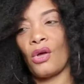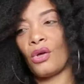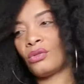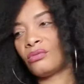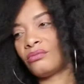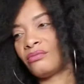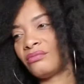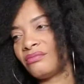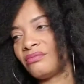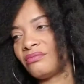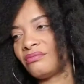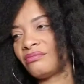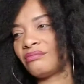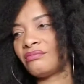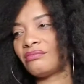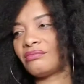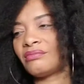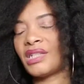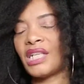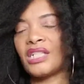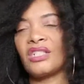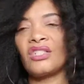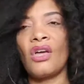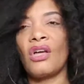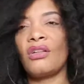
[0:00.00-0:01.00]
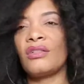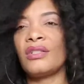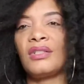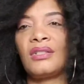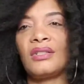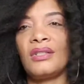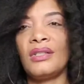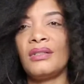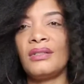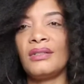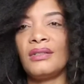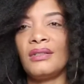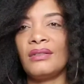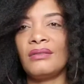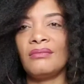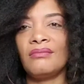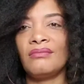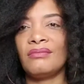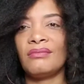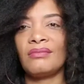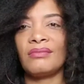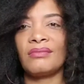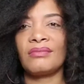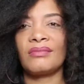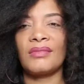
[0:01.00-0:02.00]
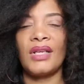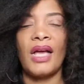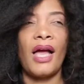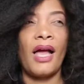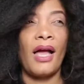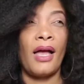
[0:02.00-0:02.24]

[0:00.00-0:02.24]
And so that's all this is.